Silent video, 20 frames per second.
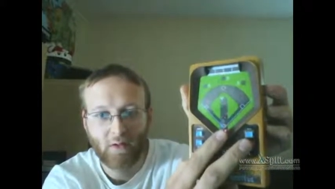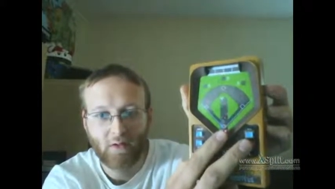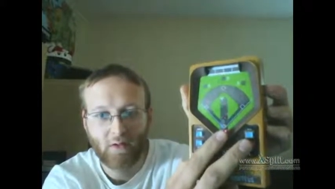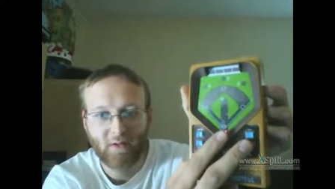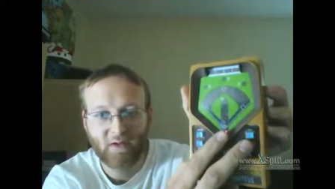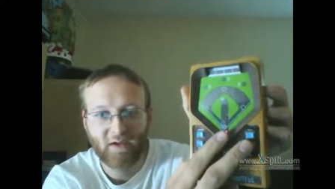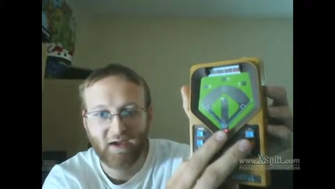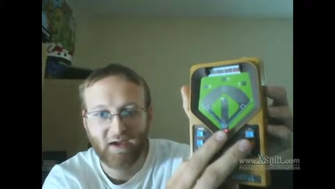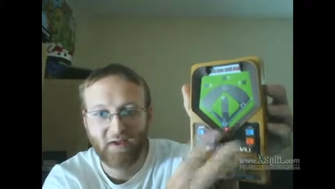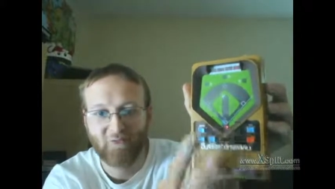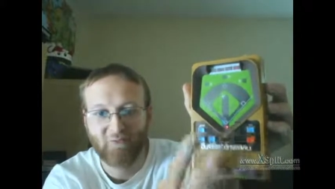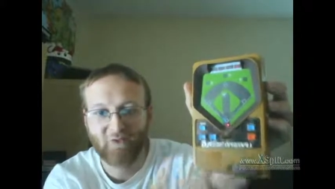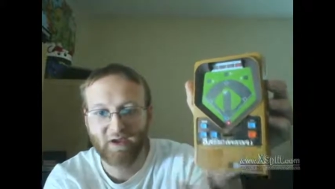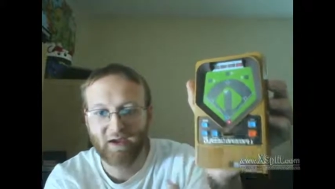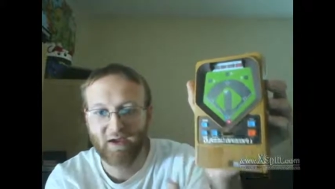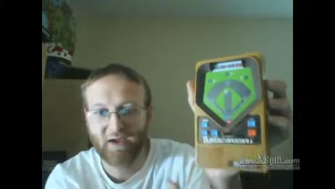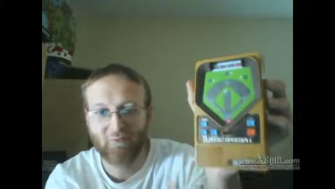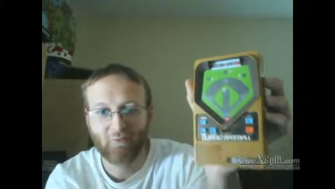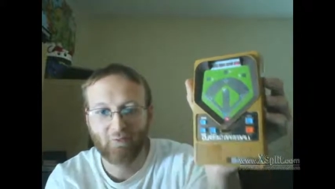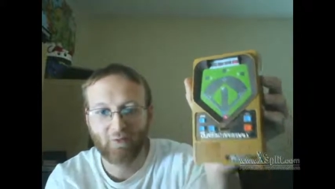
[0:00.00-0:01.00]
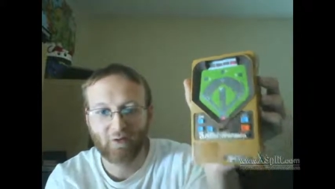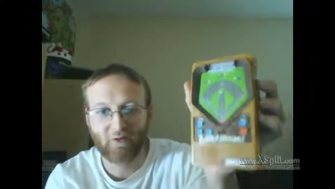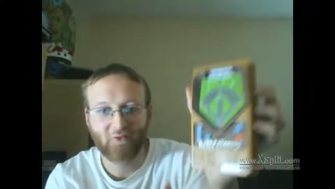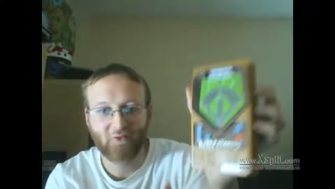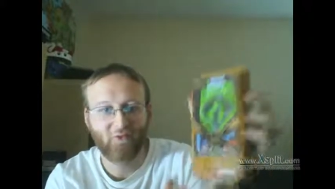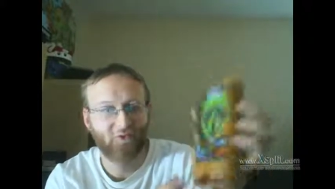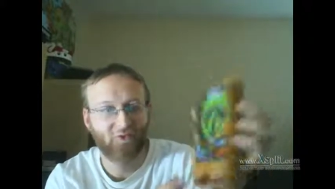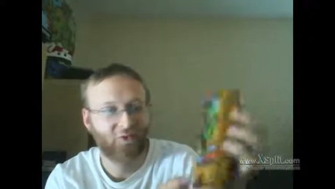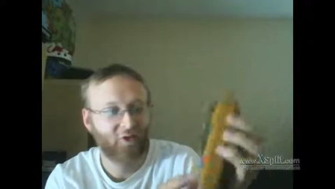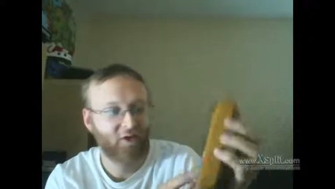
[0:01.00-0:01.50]
Yeah, see, it
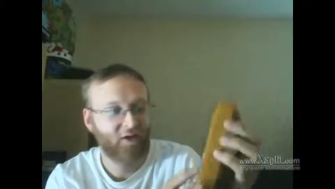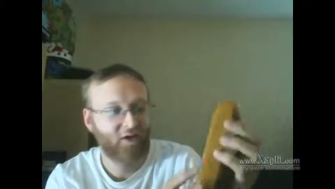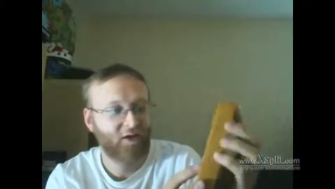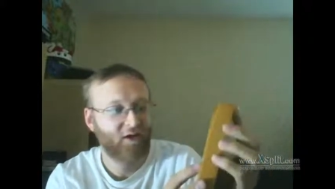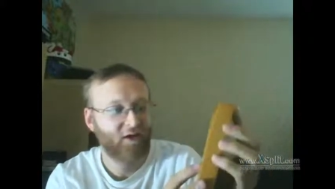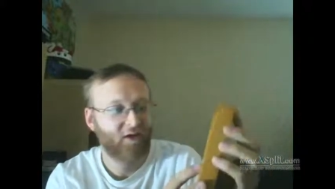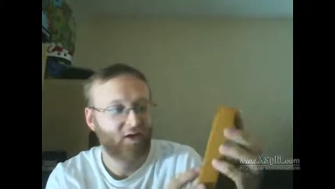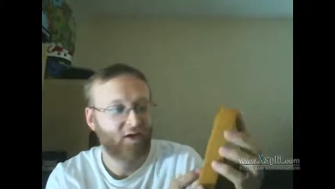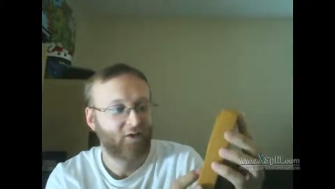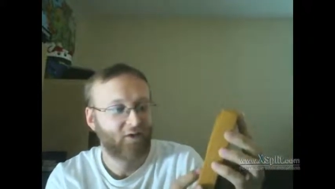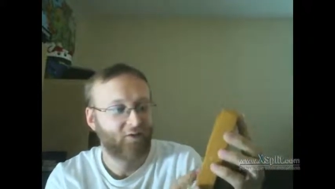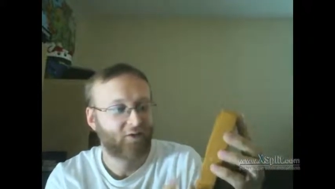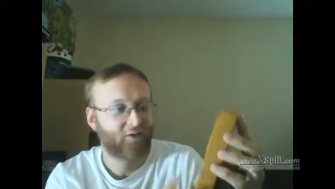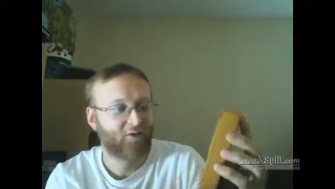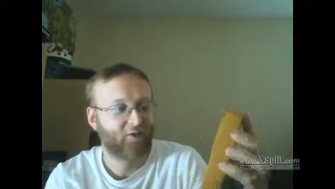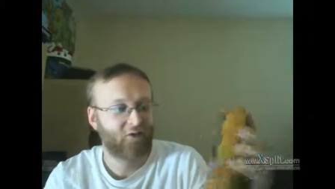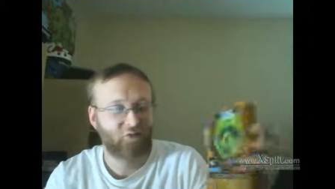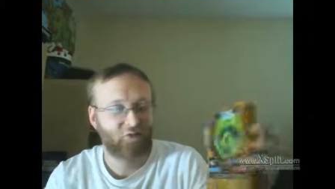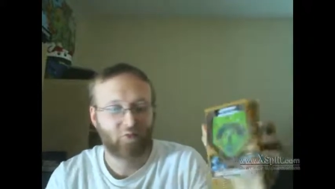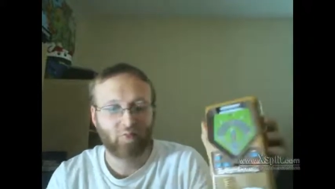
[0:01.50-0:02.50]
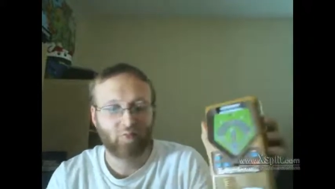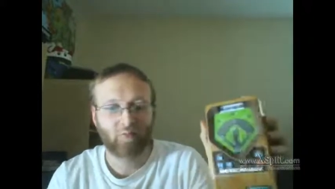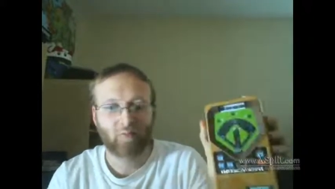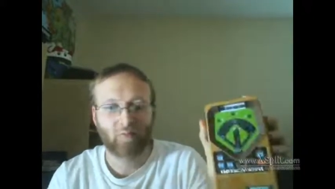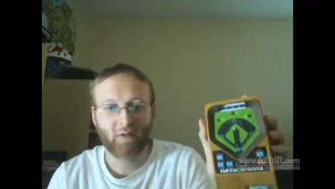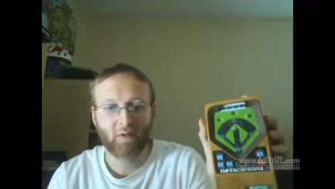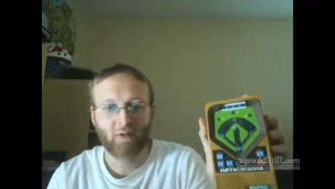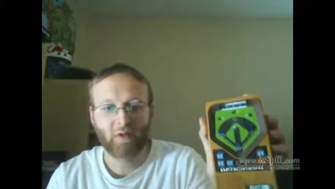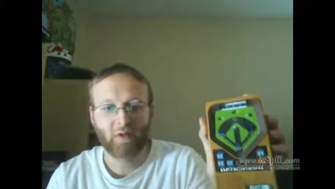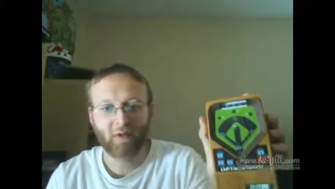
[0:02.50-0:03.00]
works, which is
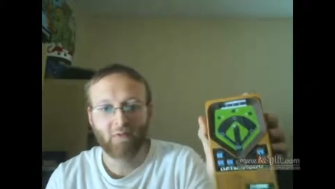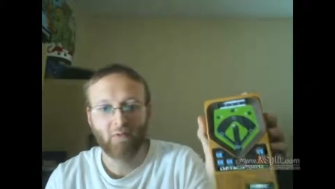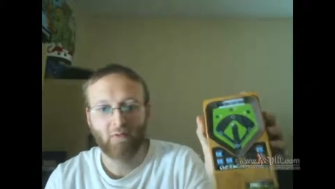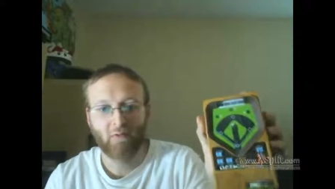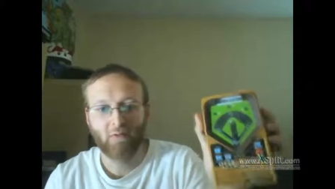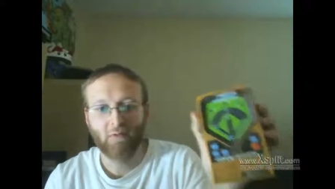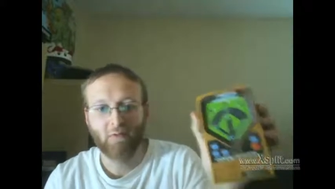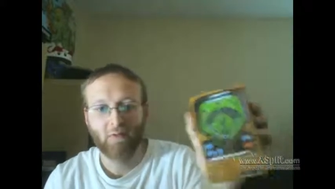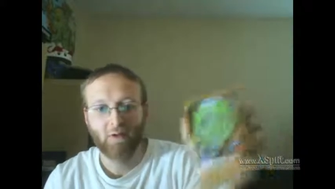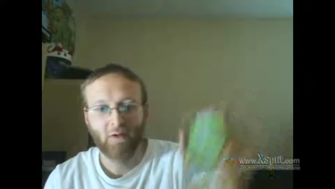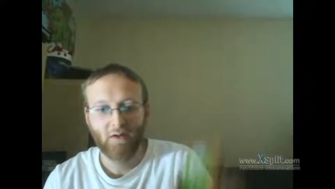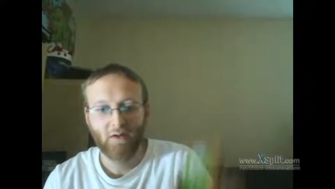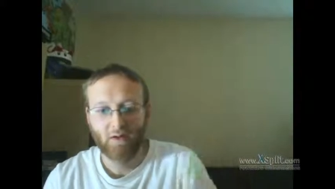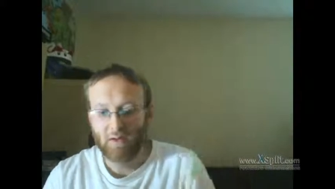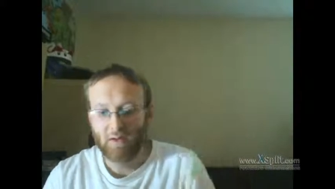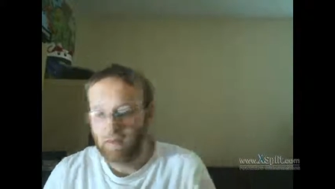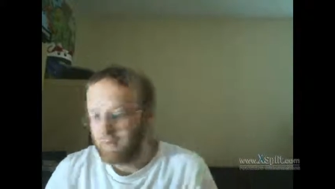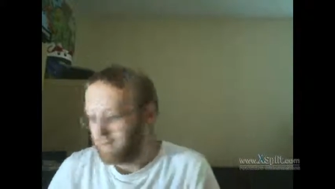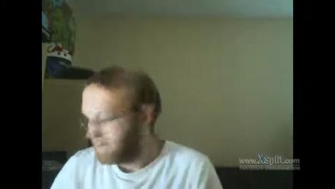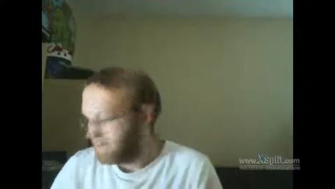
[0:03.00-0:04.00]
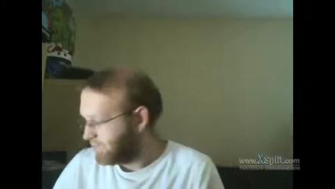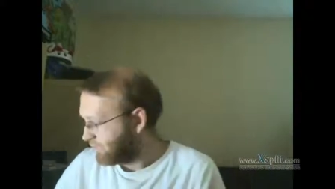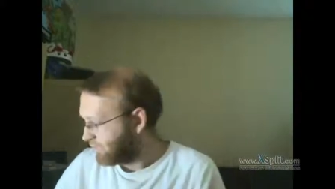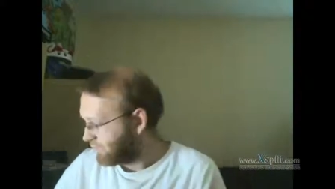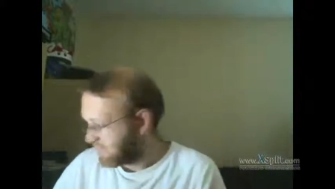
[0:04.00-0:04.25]
really cool. So we